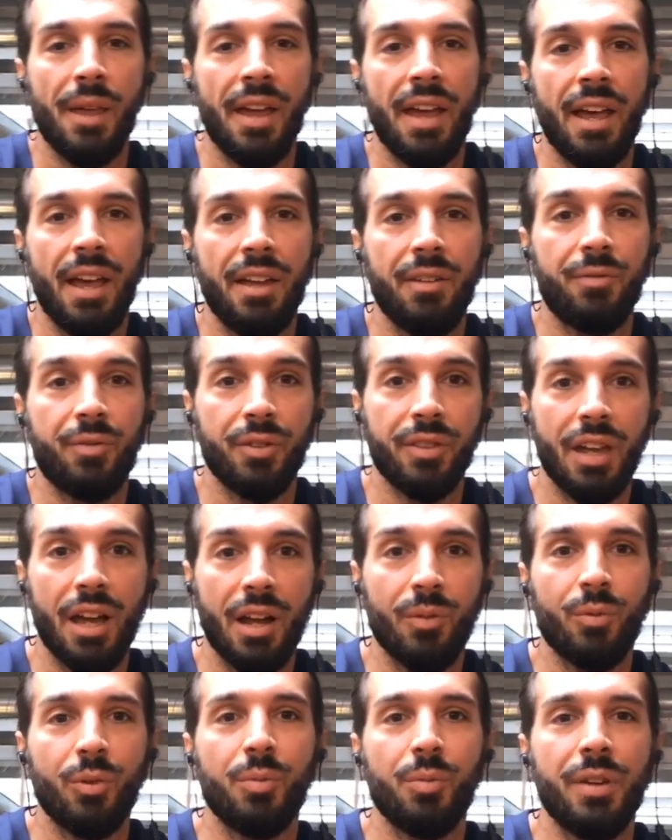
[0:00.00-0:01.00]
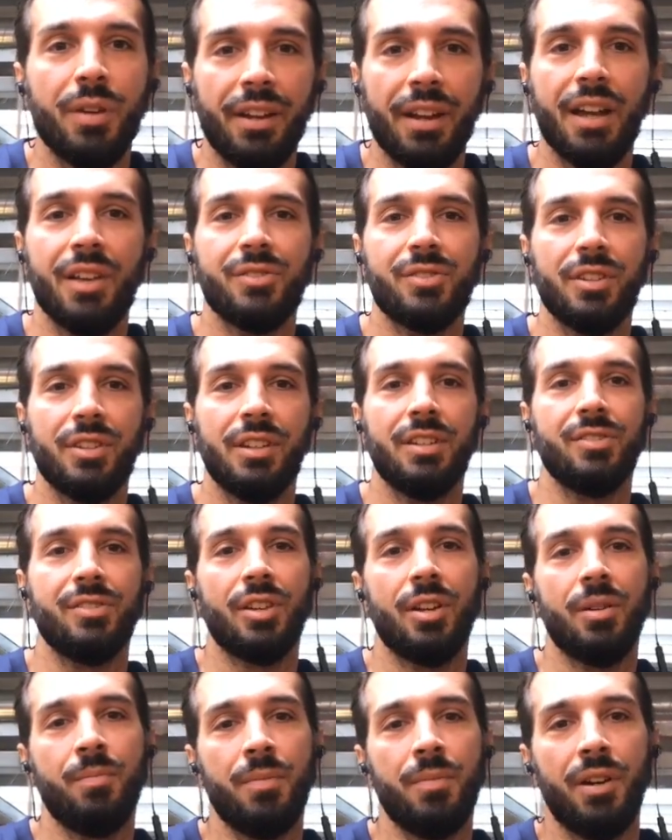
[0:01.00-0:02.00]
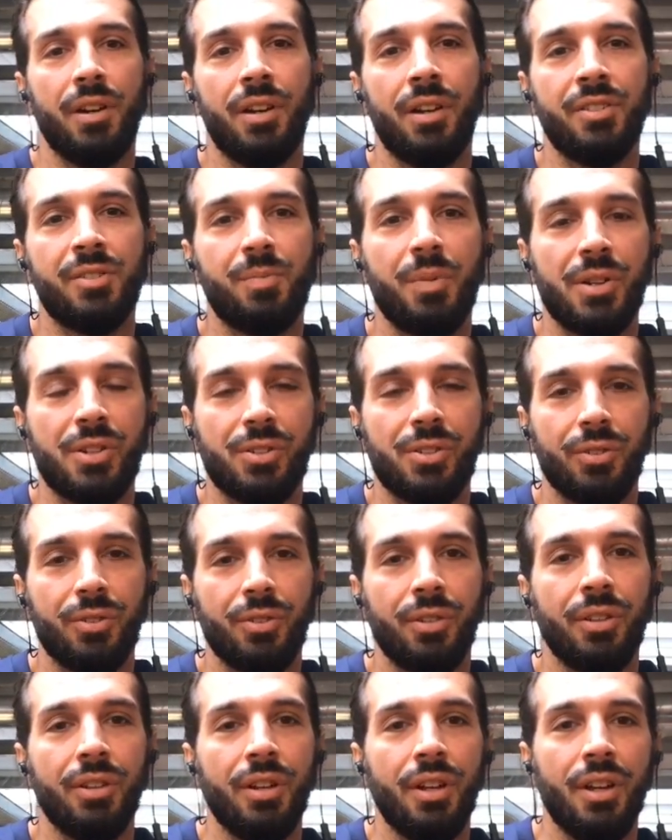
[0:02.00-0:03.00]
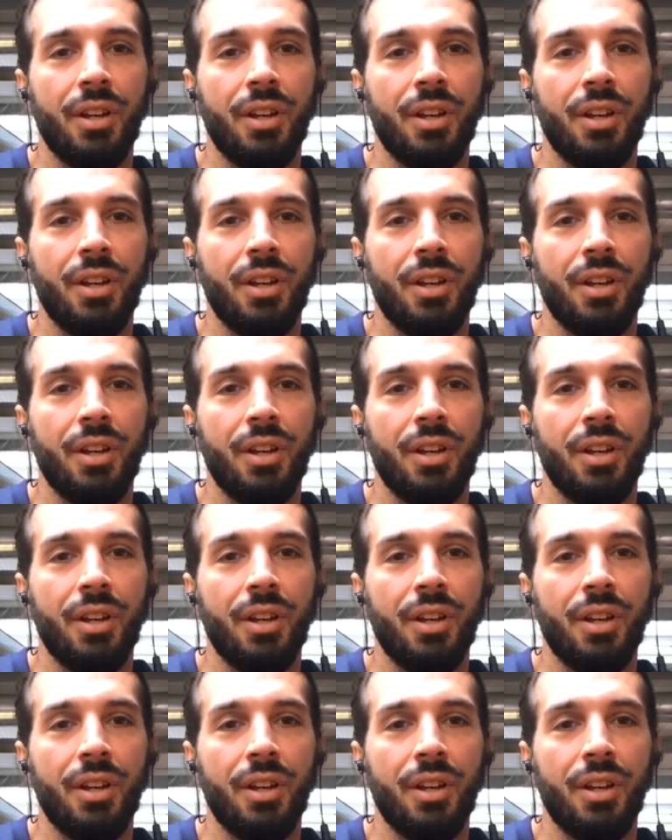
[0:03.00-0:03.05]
and for that we'll be announcing some special